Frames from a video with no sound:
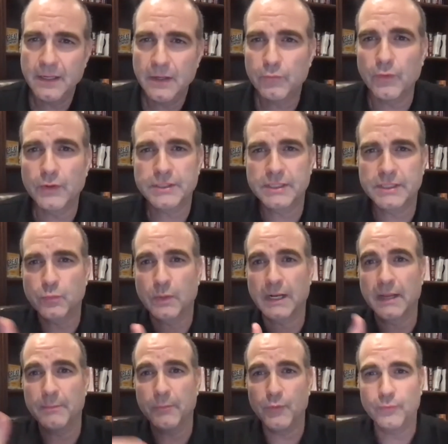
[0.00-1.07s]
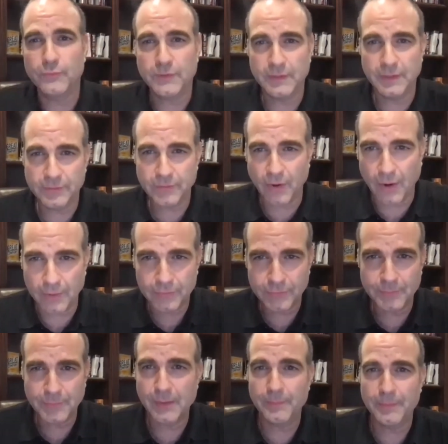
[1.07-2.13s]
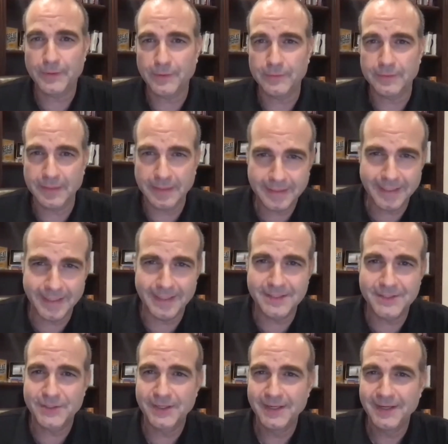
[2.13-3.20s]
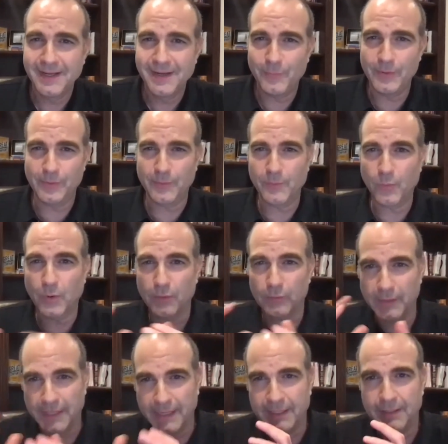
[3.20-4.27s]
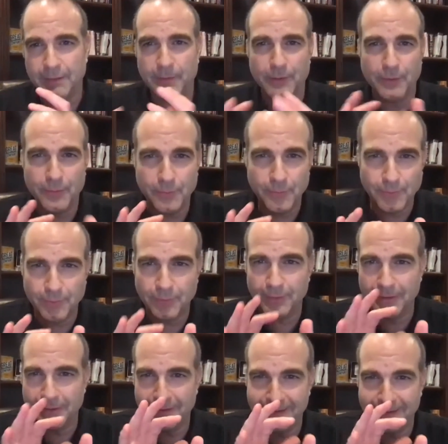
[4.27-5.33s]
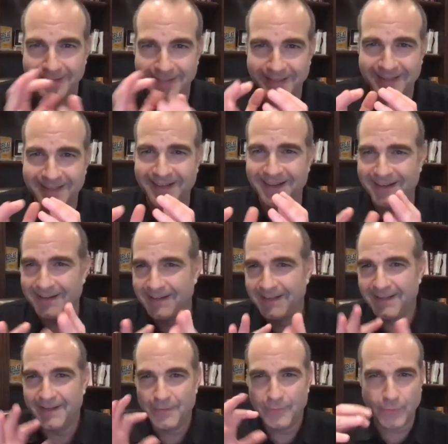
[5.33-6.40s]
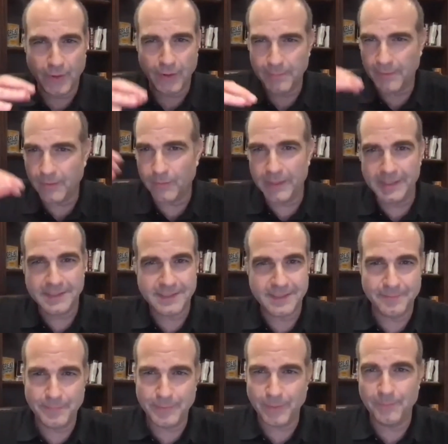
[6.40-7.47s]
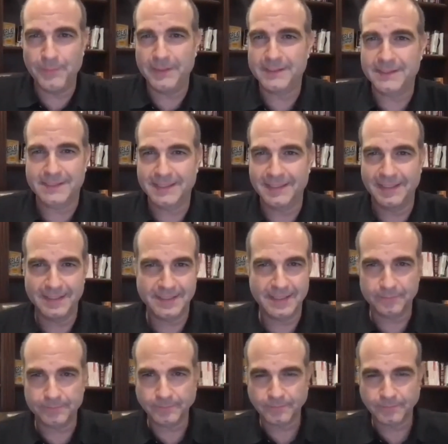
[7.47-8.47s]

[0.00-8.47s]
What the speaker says: Versus when I moved to this awesome company called Linkage, we were more random and cool, and like thought about ways to build businesses, and